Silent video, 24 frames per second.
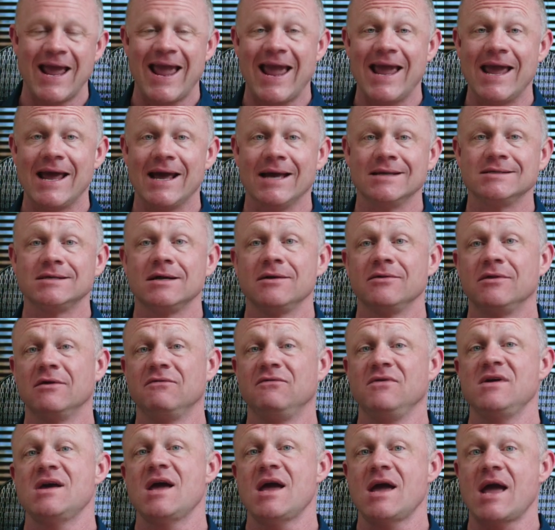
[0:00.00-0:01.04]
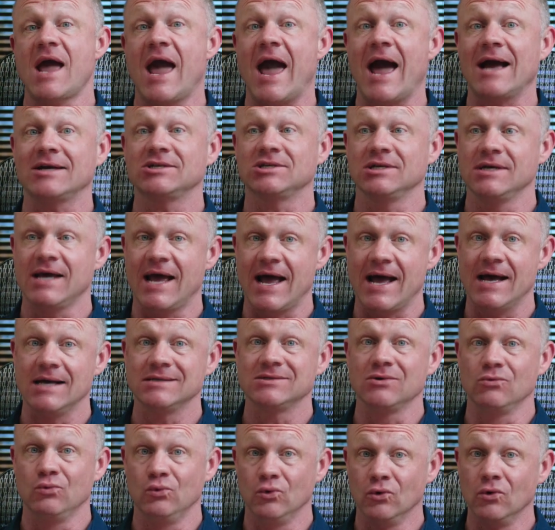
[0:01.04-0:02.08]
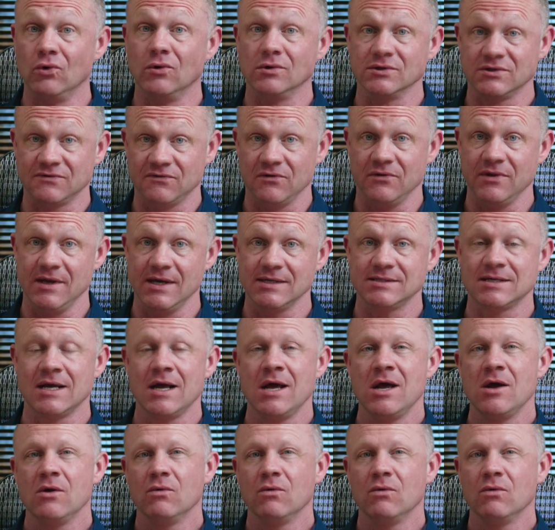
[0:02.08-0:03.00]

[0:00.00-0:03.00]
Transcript: And the VA actually has rules for this,